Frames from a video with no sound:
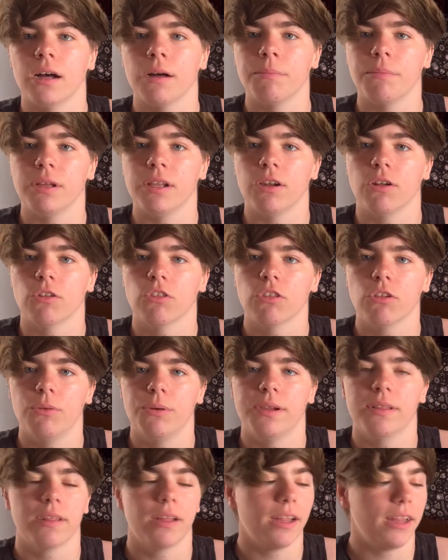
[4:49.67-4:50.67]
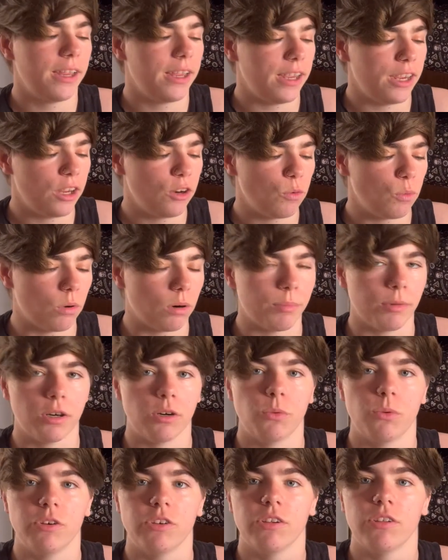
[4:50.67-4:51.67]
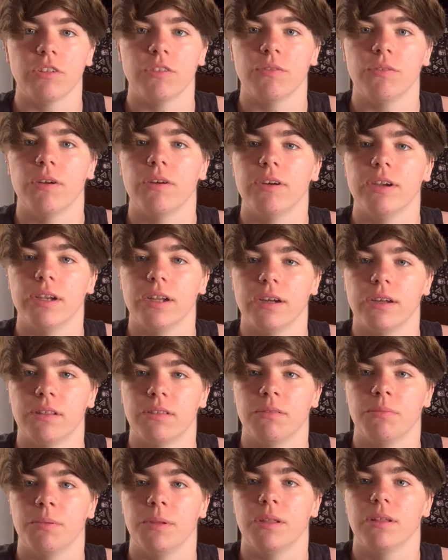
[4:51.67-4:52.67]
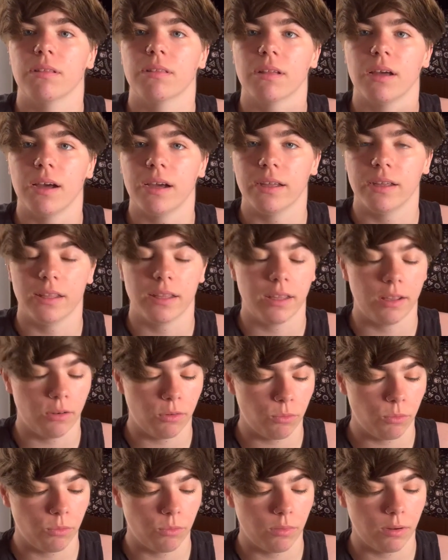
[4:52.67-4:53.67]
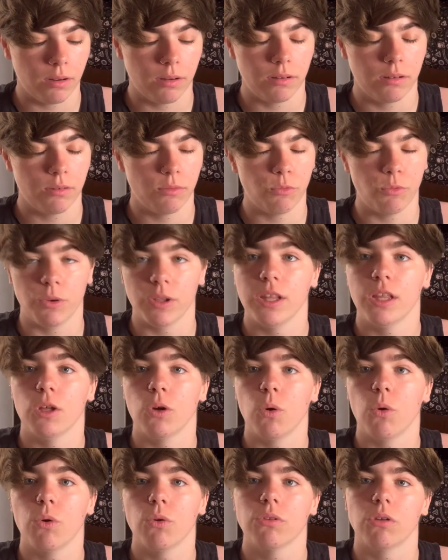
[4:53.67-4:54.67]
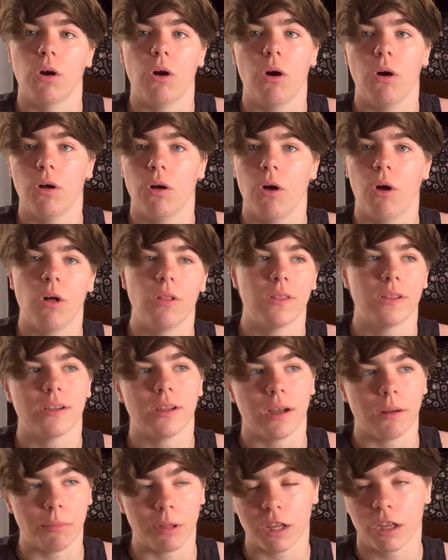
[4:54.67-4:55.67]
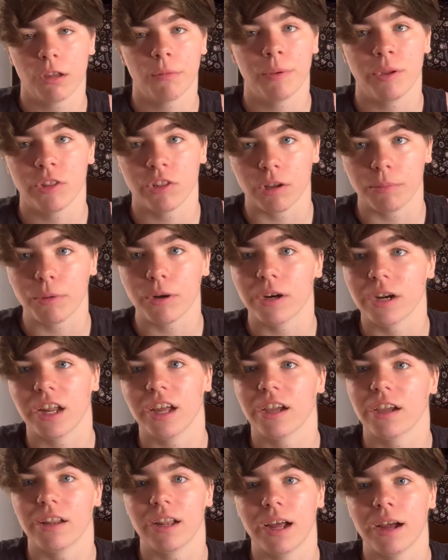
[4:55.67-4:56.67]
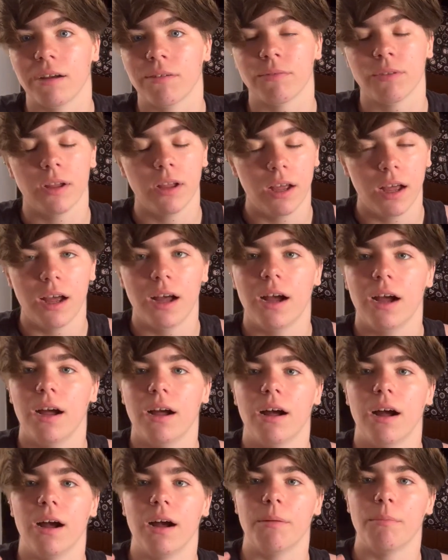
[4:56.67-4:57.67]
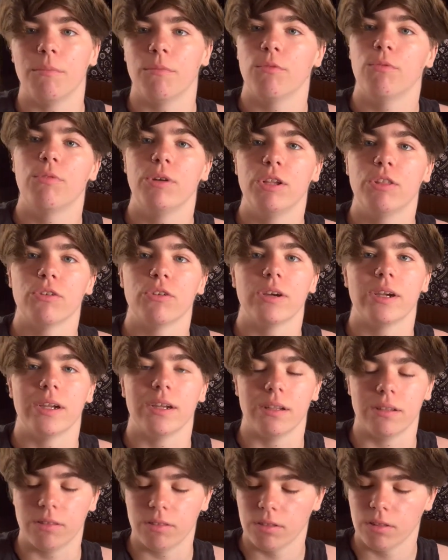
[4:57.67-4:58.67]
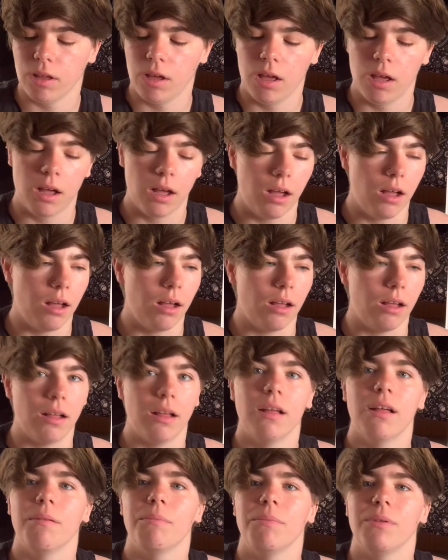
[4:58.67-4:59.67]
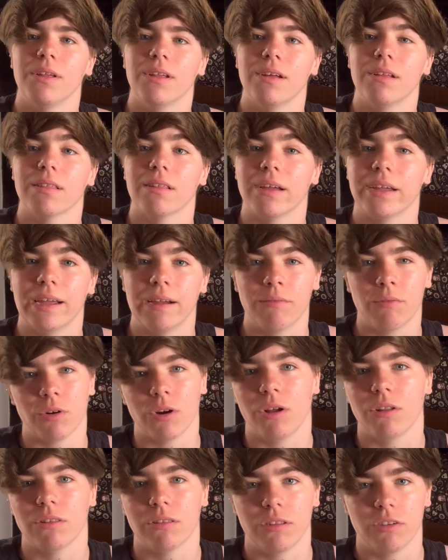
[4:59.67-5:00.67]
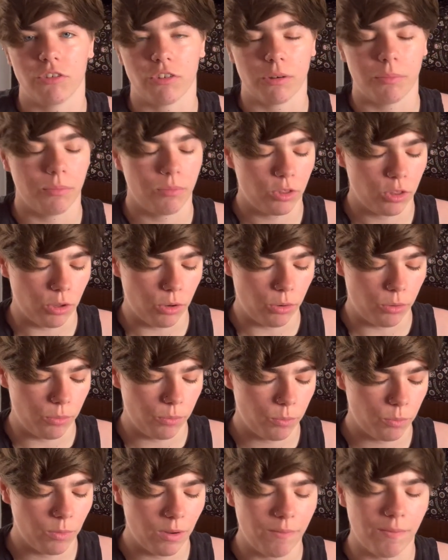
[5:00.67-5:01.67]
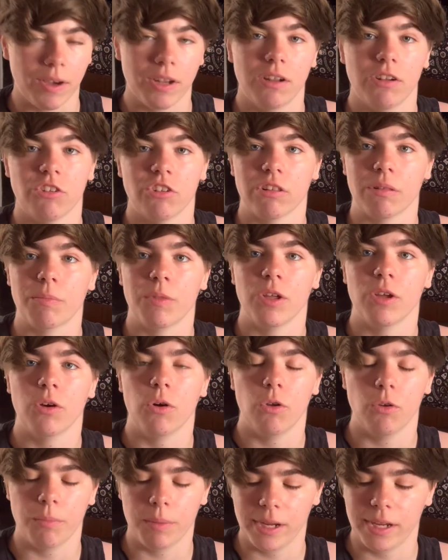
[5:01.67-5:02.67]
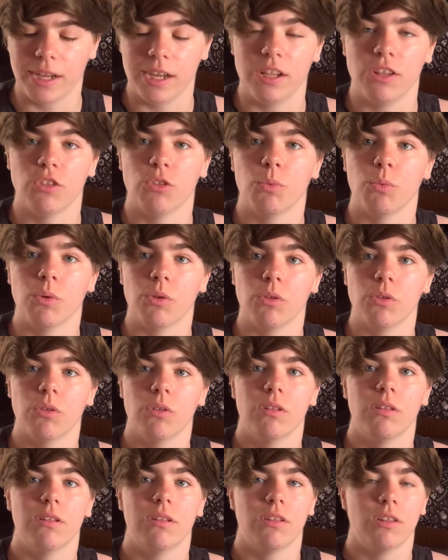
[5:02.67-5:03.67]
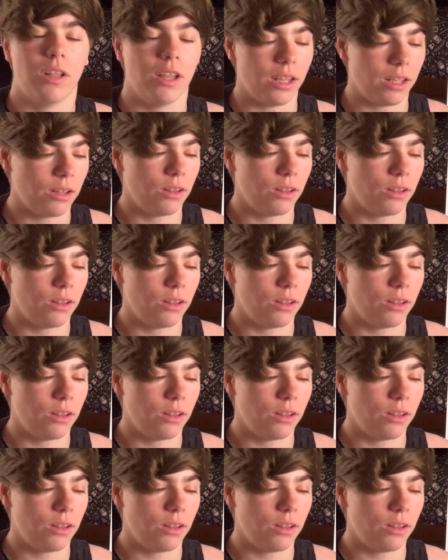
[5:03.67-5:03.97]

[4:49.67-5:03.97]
it also is a hand warmer, which is very nice because I get really cold all the time. Like, it could be summer and I could have freezer hands because I have Renault syndrome. So if I touch something cold, my hands will like